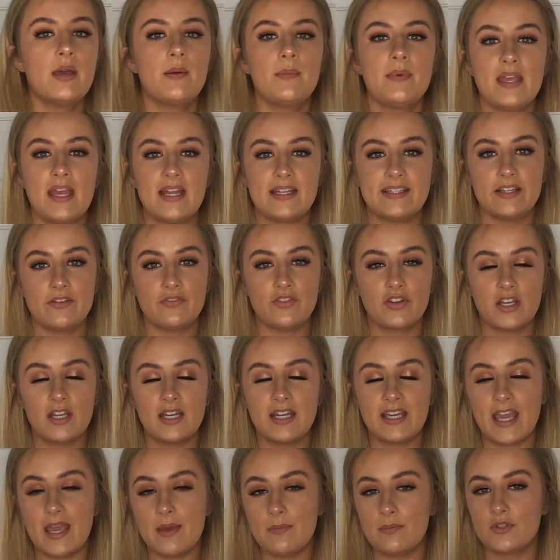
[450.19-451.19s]
But yeah, definitely
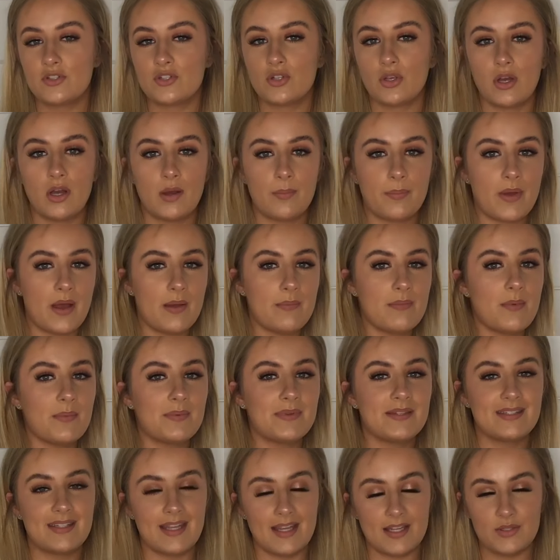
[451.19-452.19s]
gonna keep the top. I'm
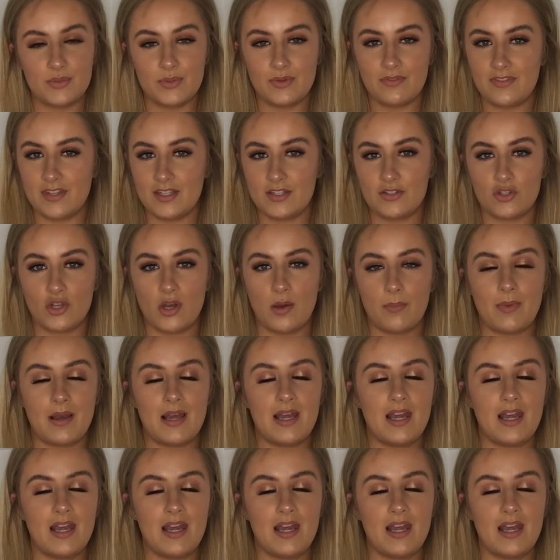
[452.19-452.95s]
obsessed with this top.